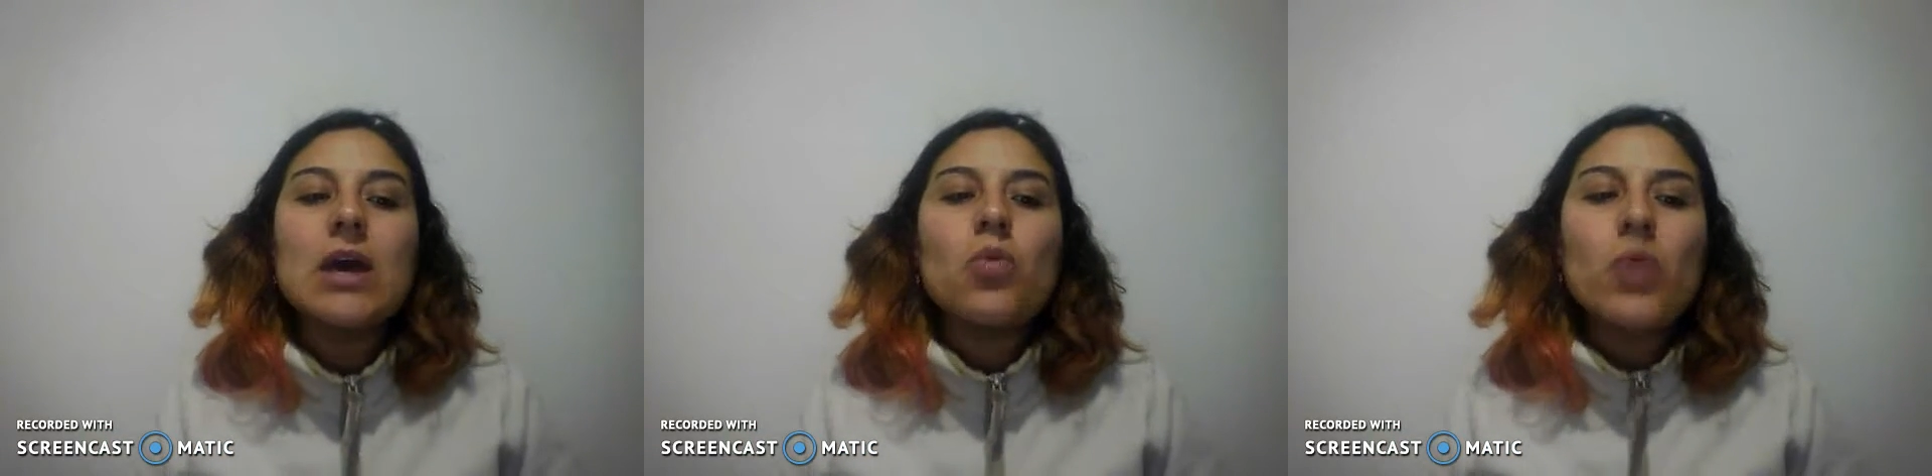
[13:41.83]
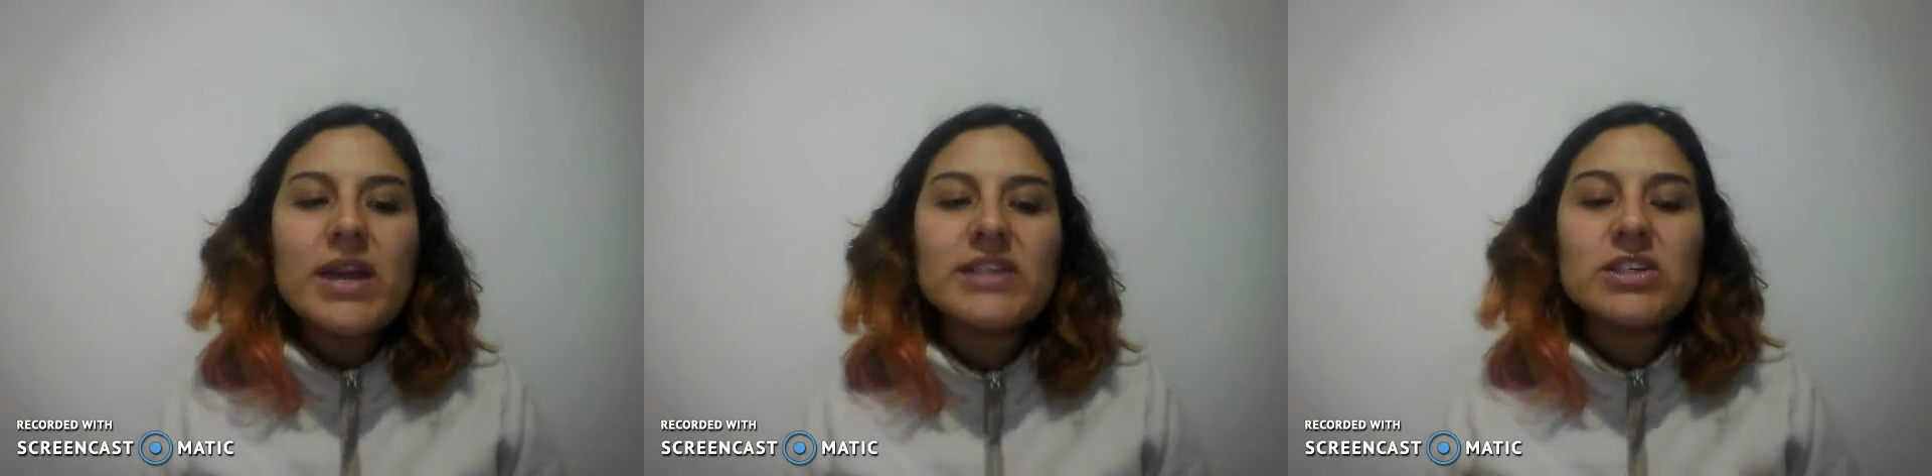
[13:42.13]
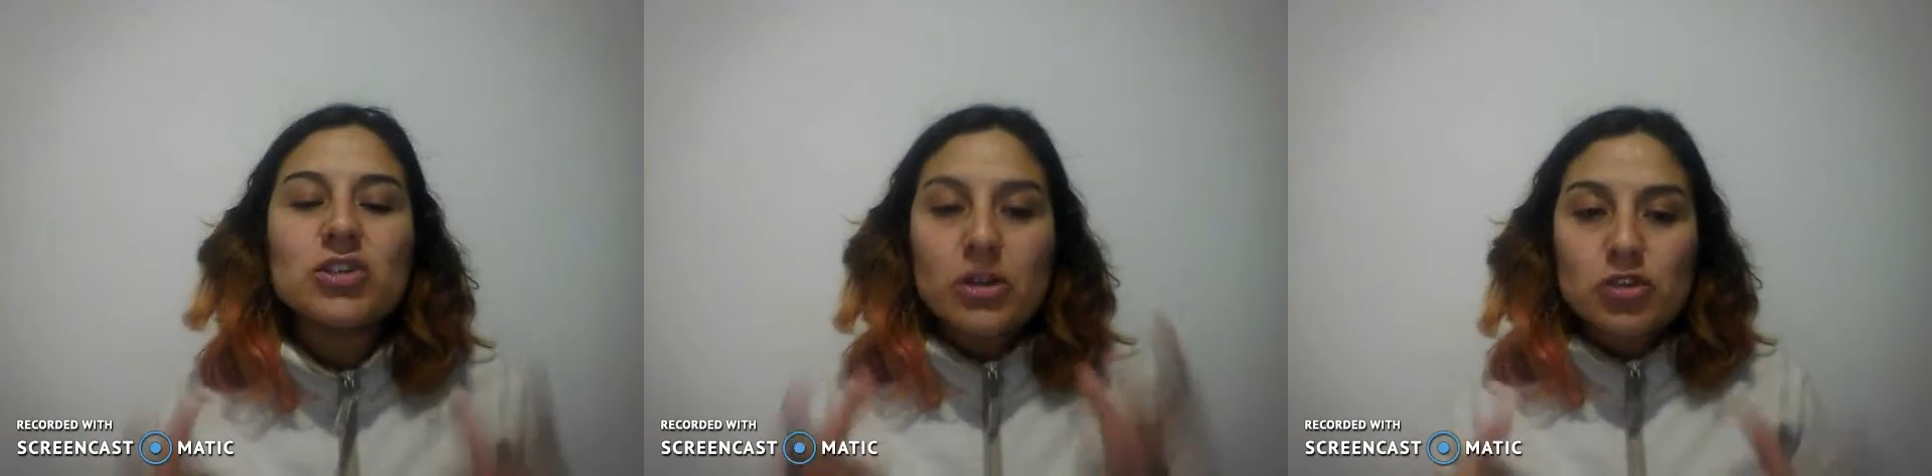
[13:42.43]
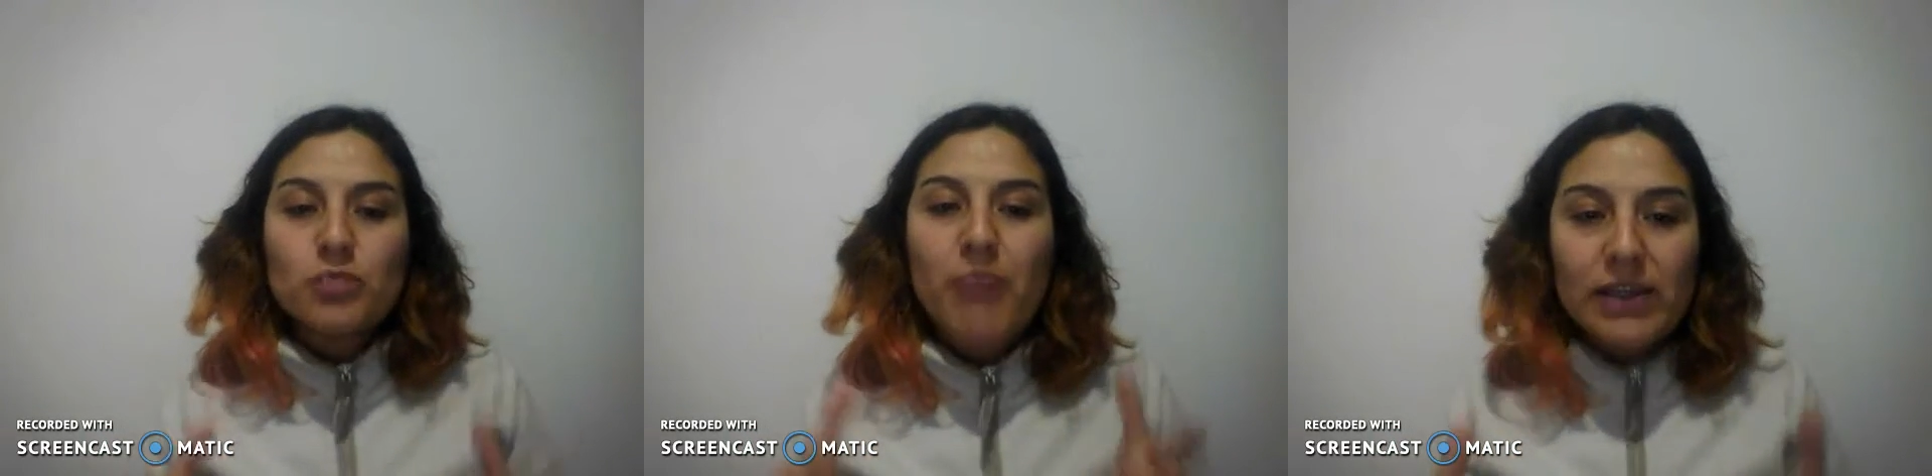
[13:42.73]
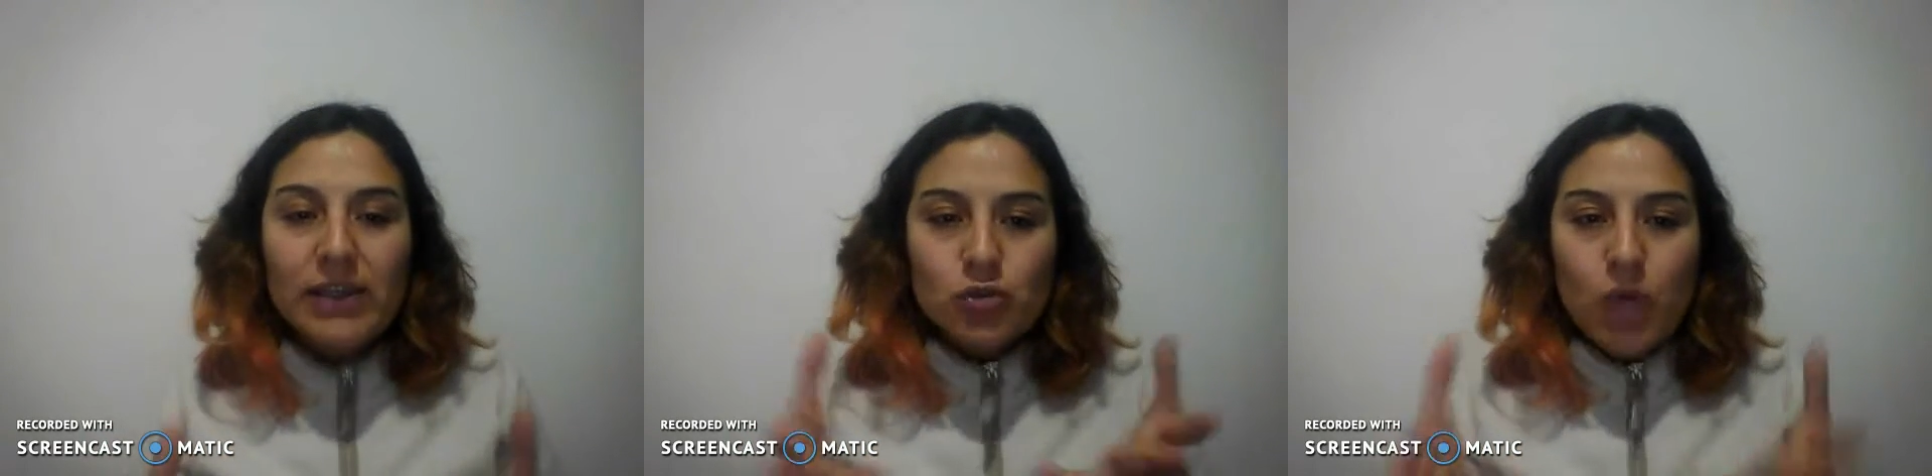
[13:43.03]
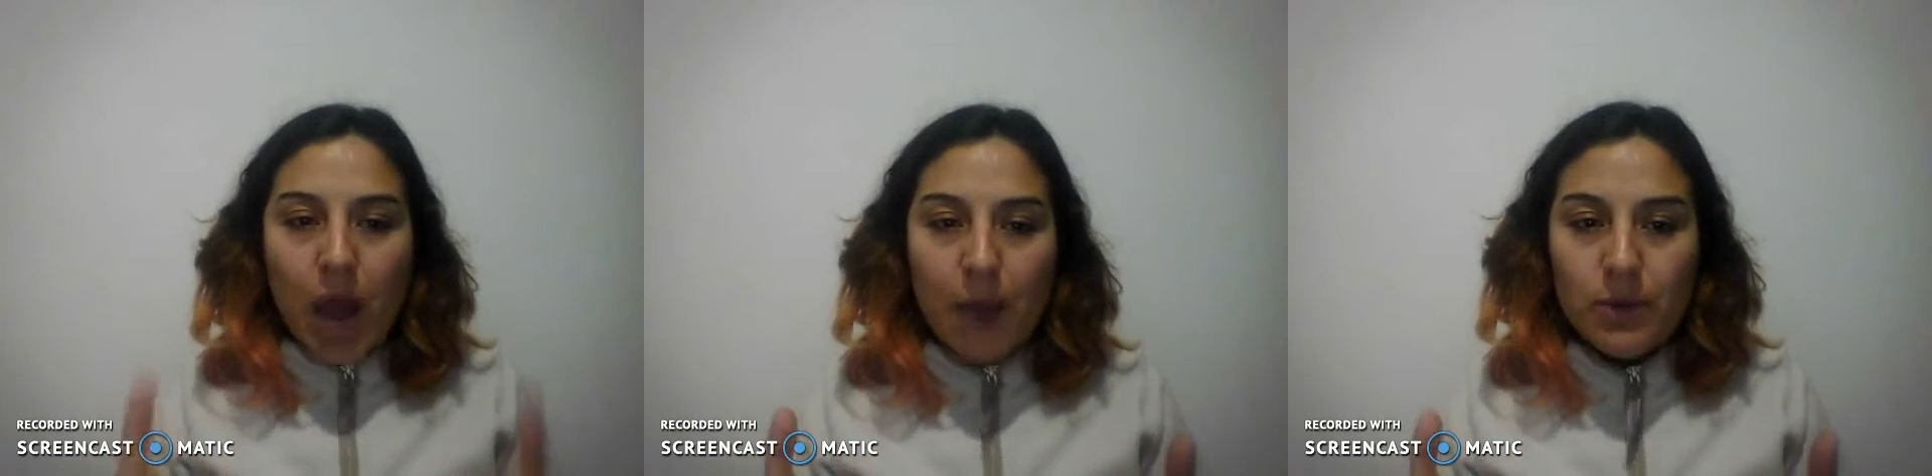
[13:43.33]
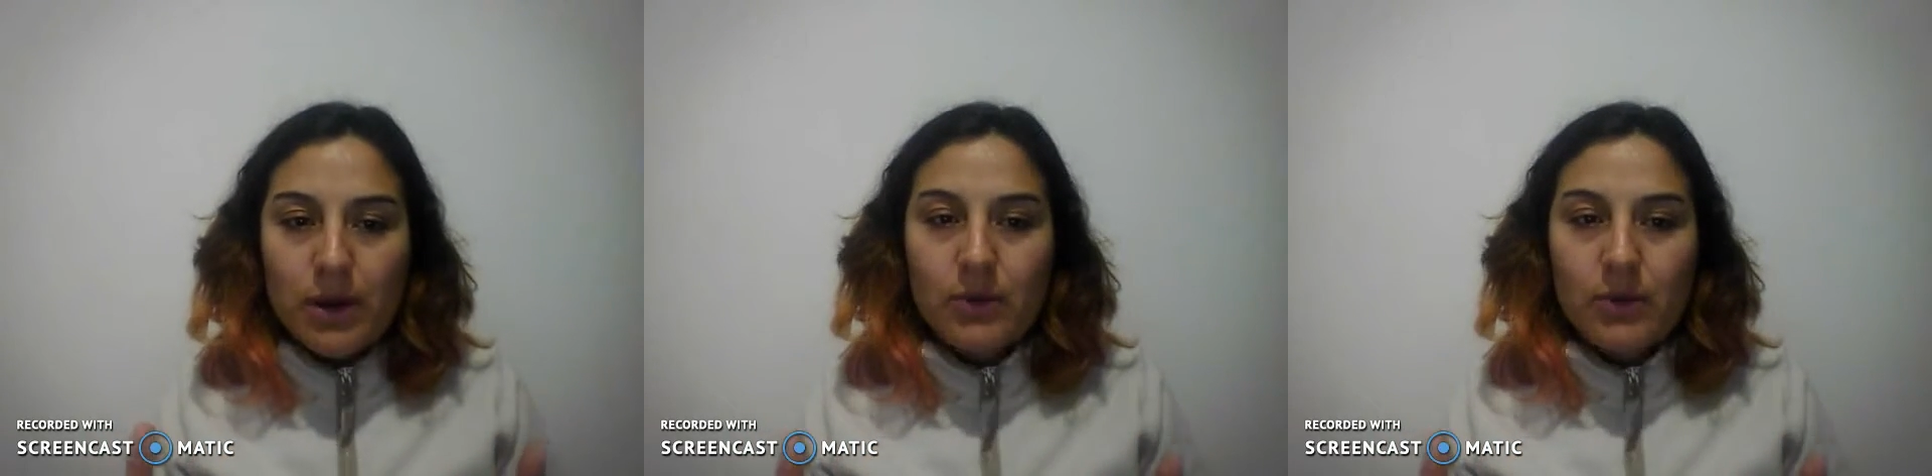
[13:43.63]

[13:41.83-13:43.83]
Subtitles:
which is going to back you up